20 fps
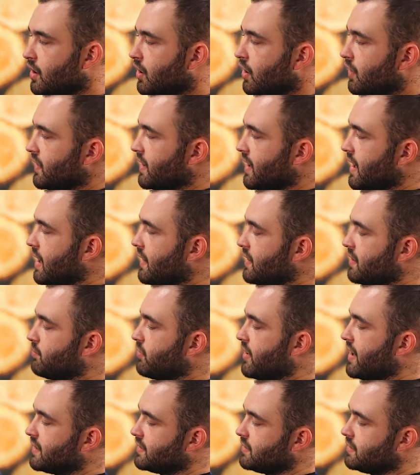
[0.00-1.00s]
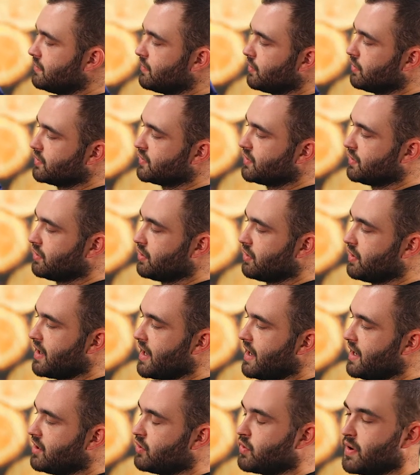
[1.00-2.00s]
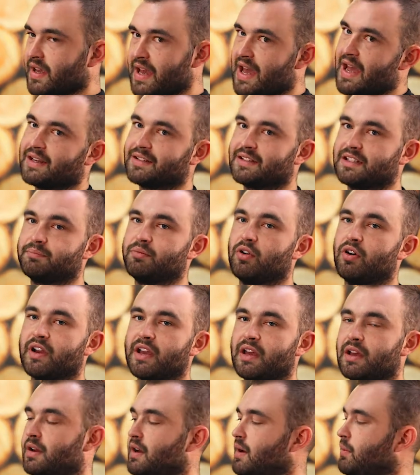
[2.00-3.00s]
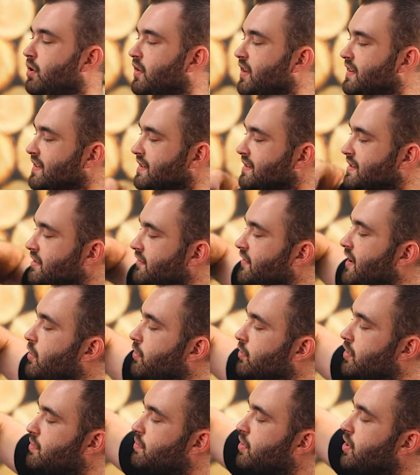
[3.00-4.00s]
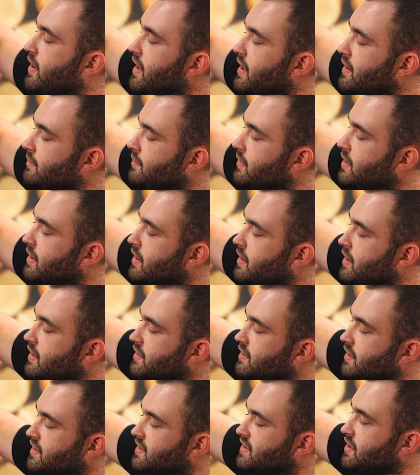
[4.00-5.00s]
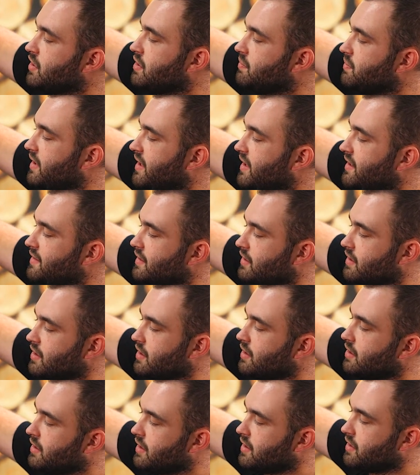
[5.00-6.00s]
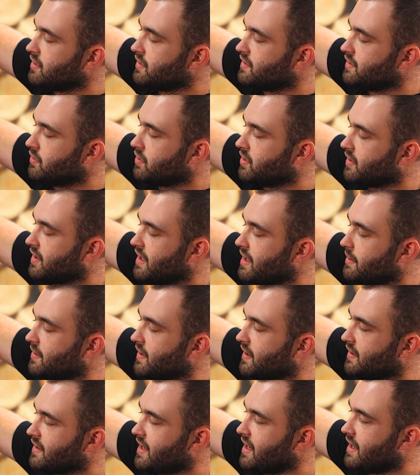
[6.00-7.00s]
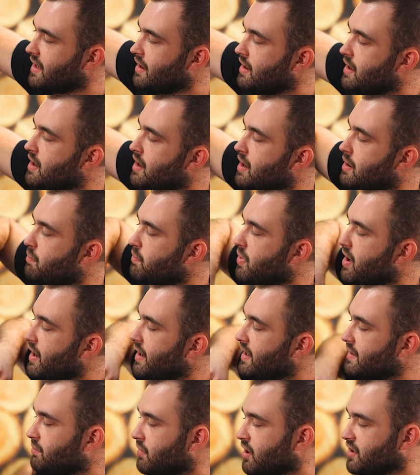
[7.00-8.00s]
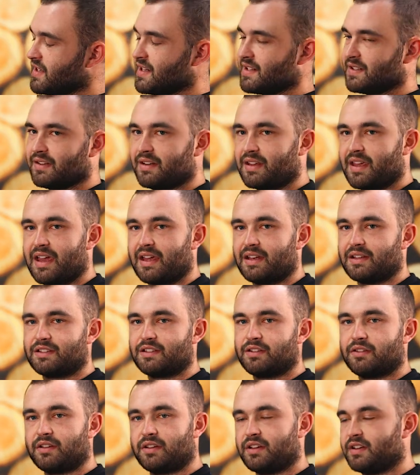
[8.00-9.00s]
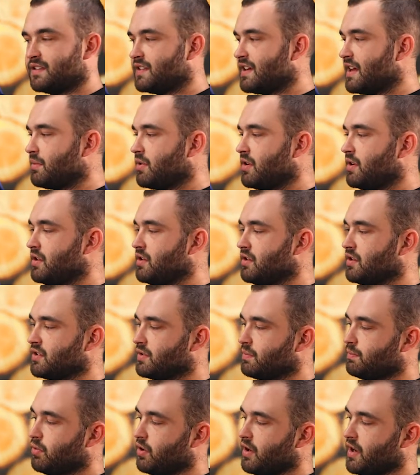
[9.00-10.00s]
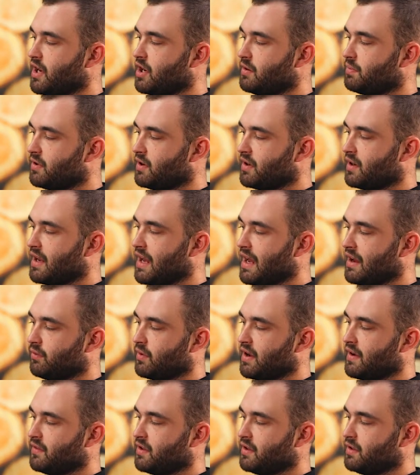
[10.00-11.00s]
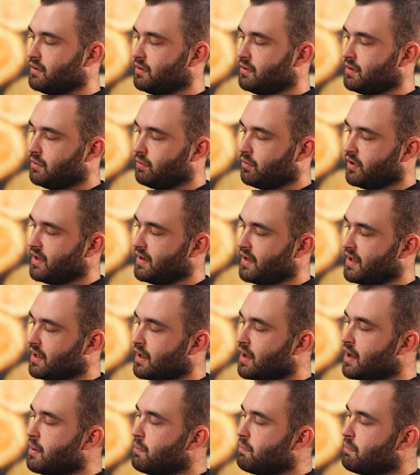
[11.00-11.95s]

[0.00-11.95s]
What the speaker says: On the other breast, you've also got a quick access pocket, and what this is a Velcro pocket, so it's still completely secure and you can still keep things in it, but it's much easier to get into than your zip. You can just pull it open and have whatever you want in here.